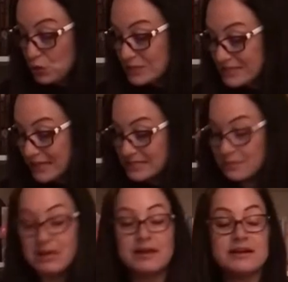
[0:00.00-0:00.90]

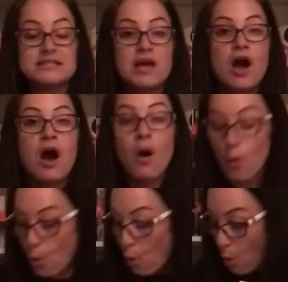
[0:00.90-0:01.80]
centimeters
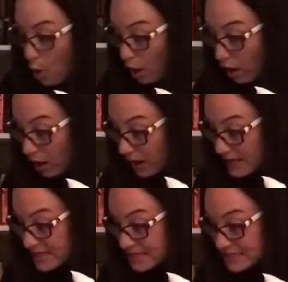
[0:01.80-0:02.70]
or
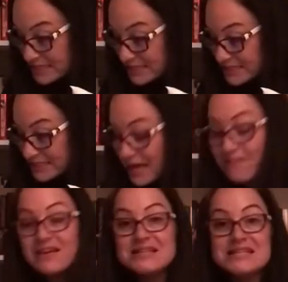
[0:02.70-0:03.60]

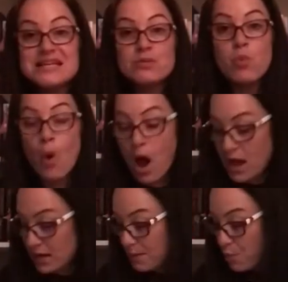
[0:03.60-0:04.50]

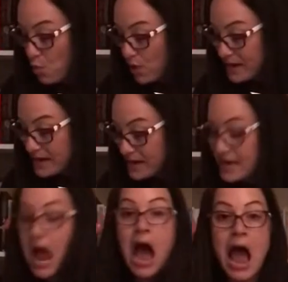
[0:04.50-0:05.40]

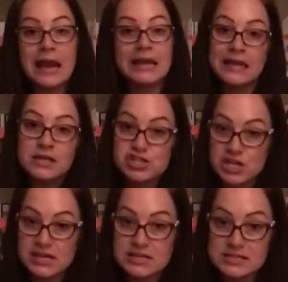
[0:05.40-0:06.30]
71.9
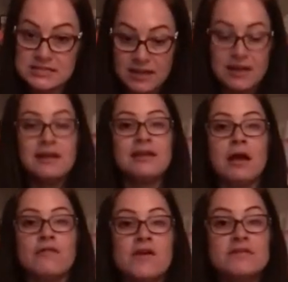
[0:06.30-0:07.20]
inches. Now,
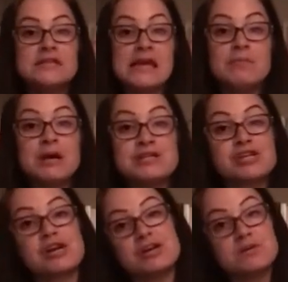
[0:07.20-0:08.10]
if you have a tape
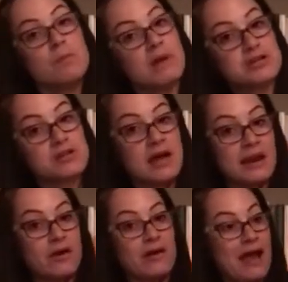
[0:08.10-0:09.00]
measure, measure that
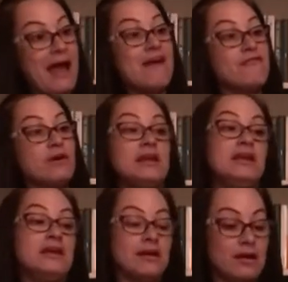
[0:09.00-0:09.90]
out. I have one
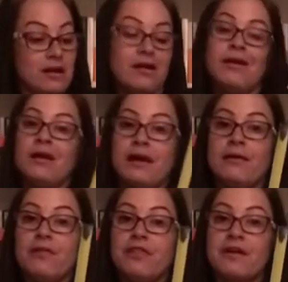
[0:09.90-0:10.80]
here. I
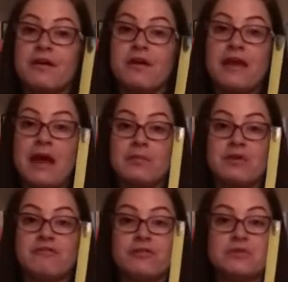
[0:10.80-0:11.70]
don't think our camera
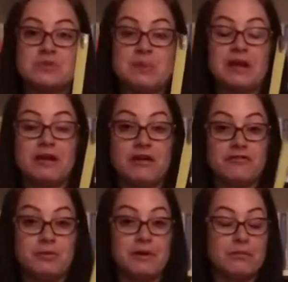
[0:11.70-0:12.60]
view is big enough to
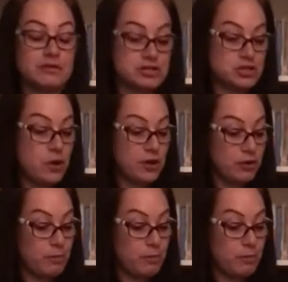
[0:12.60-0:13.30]
be able to show you,